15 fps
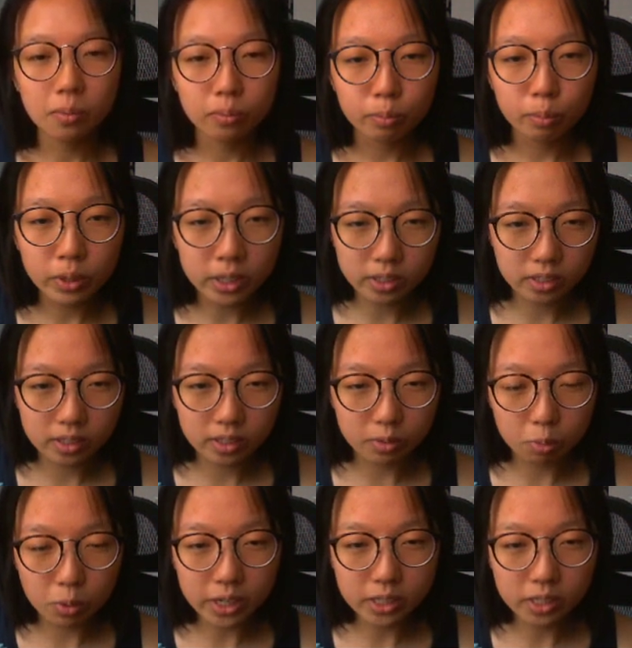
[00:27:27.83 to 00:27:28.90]
What is
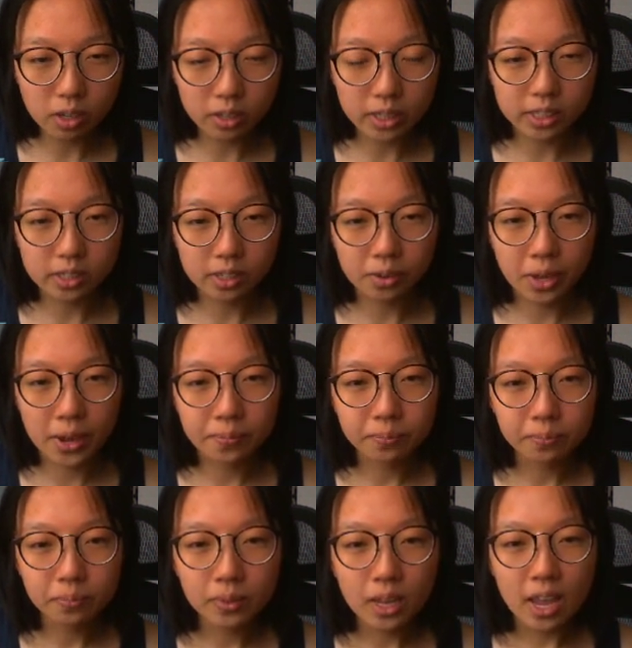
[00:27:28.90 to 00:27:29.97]
all this? Okay.
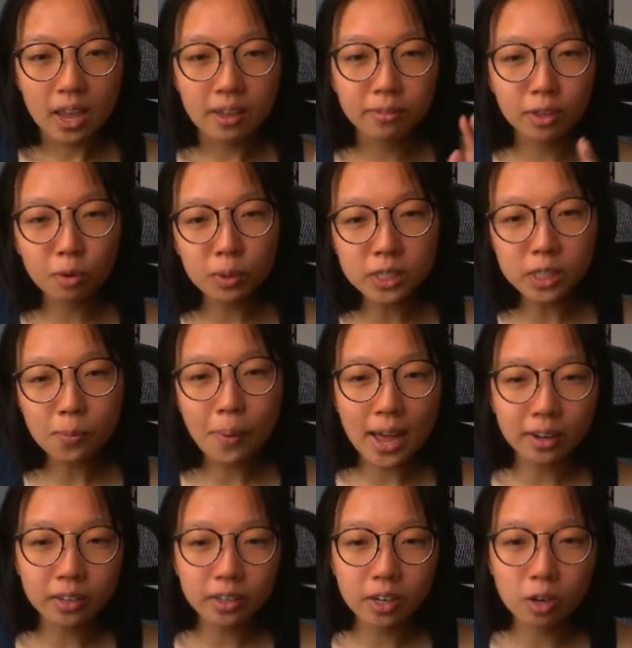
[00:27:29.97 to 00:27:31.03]
If there was a
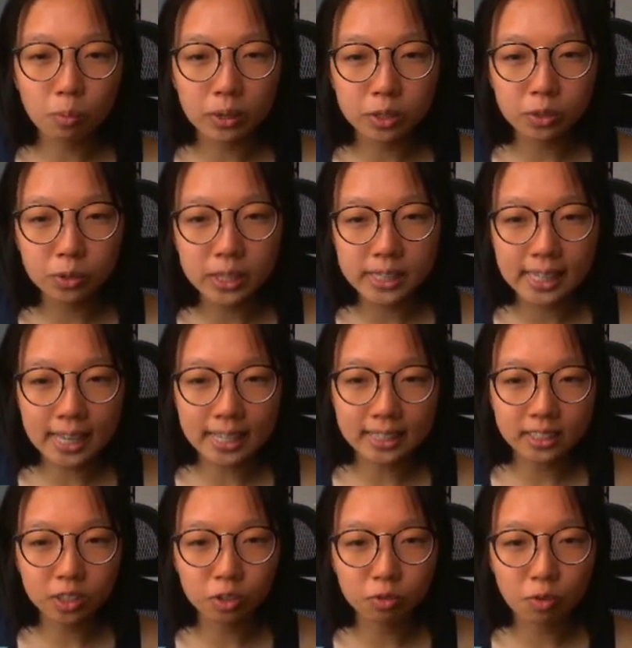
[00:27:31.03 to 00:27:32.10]
battle here, what do the
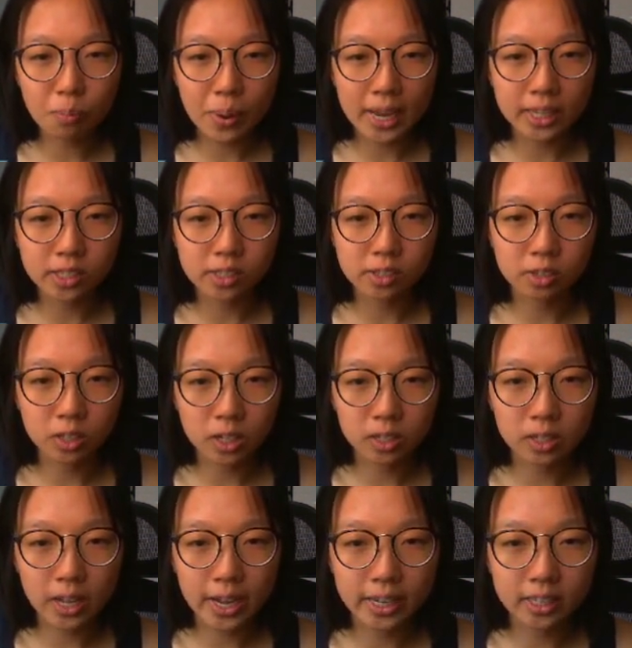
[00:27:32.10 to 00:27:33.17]
skeletal remains look
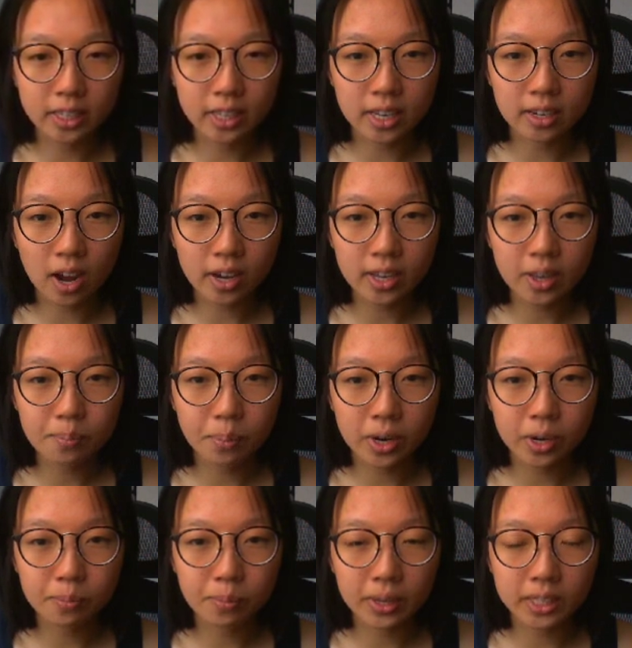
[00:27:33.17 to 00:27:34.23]
like? Did they not get
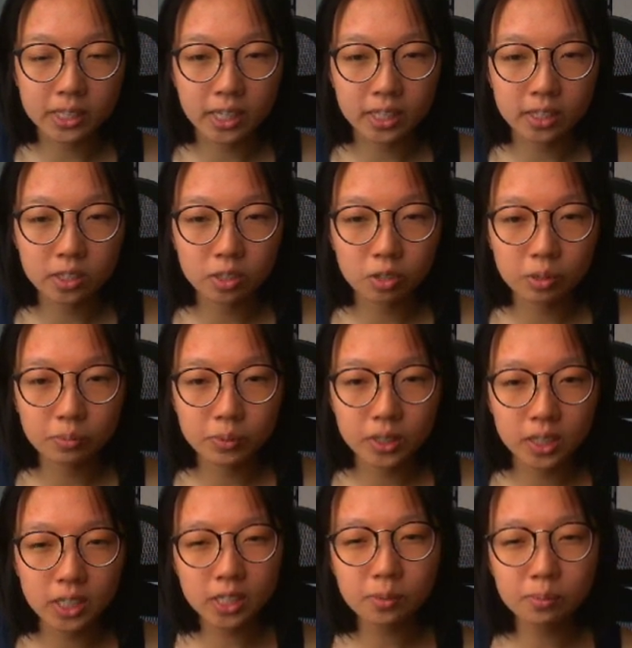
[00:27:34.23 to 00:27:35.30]
buried by the sandstorms?
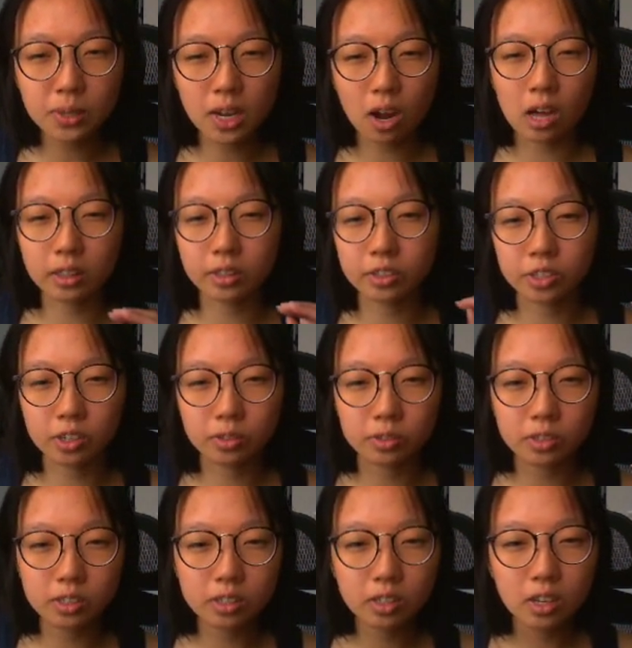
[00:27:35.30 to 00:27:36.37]
This seems like author's
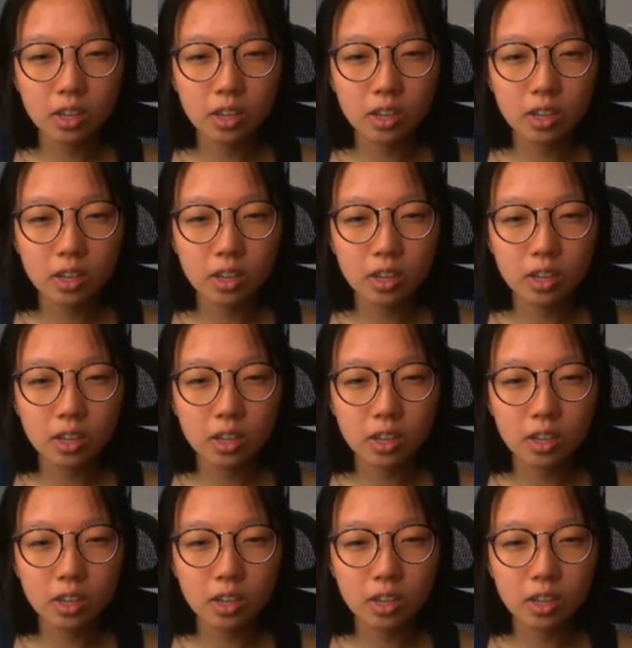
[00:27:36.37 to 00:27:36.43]
notes.